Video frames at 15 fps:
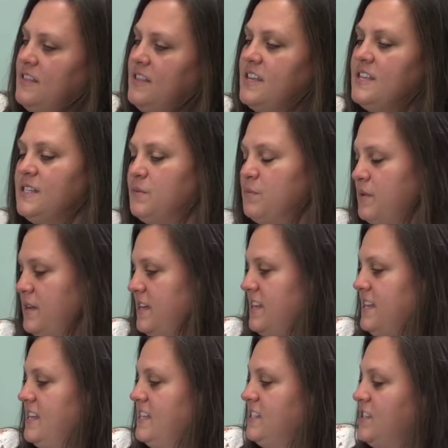This
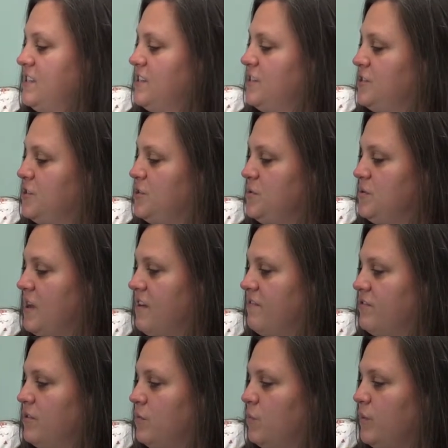one is to the tune
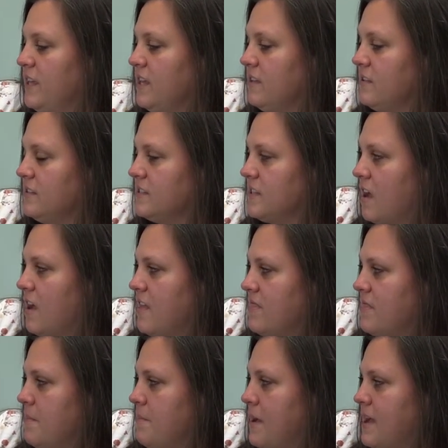of the wheels
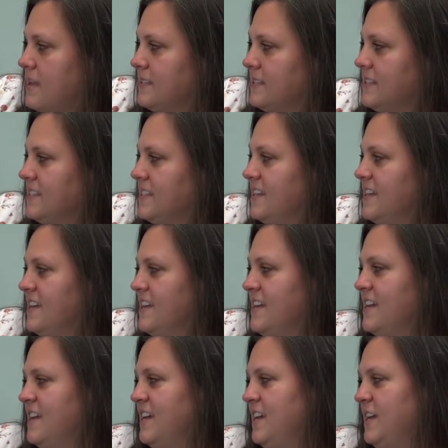on the bus.
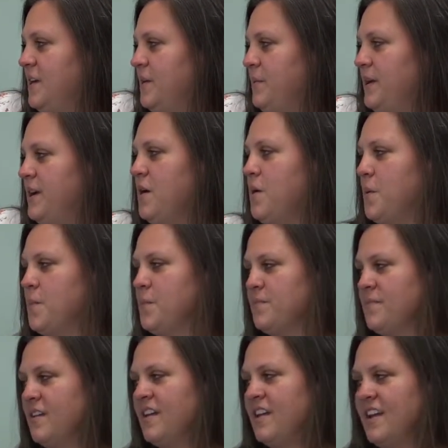Here we go.
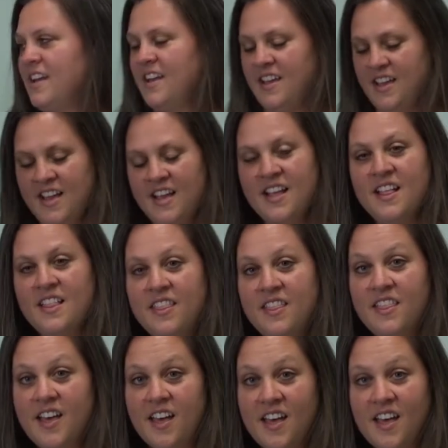
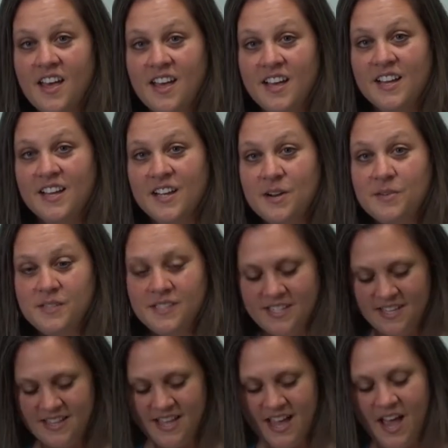The ghost
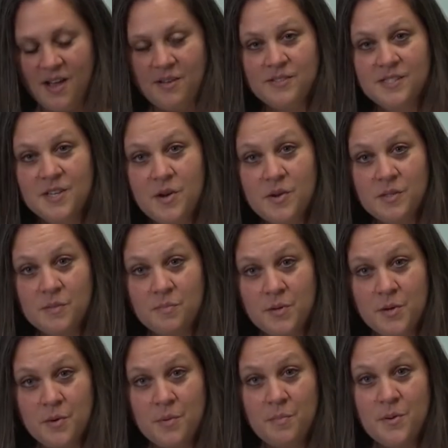in the house goes
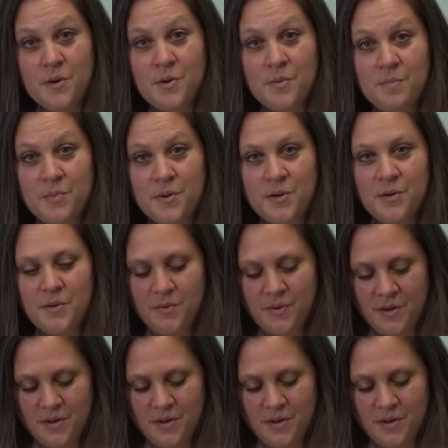boo boo boo.